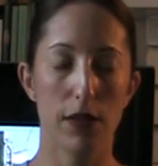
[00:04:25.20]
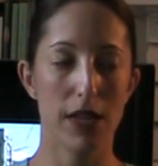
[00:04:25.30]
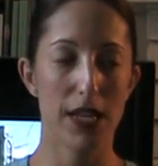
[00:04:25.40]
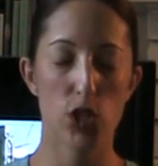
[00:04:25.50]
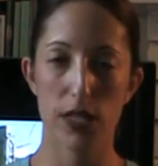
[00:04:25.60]

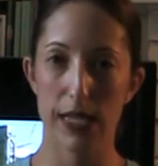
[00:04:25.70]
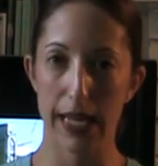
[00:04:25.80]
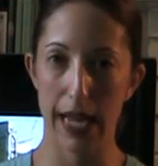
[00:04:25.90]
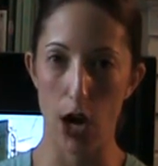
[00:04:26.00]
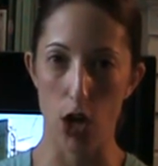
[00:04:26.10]
interesting
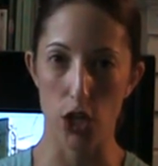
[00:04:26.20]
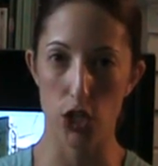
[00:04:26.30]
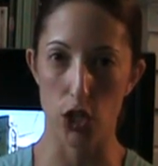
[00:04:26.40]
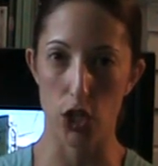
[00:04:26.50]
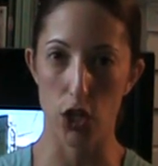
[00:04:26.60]

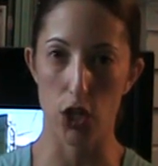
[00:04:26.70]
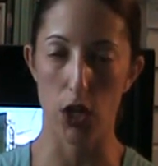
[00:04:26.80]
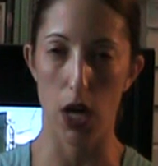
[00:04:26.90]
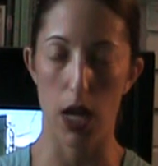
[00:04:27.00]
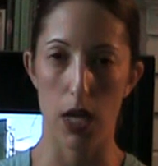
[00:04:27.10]

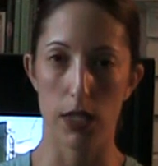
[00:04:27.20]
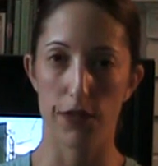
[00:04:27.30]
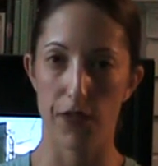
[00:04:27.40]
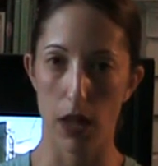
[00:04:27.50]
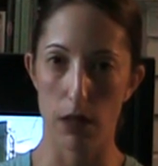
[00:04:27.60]
character
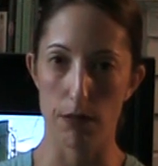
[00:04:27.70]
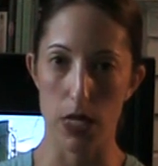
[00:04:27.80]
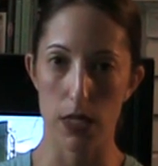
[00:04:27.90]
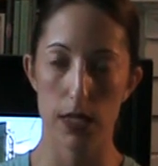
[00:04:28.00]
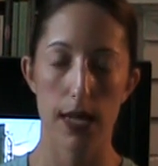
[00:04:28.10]

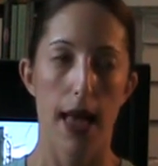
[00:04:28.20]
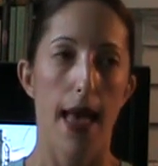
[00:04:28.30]
development.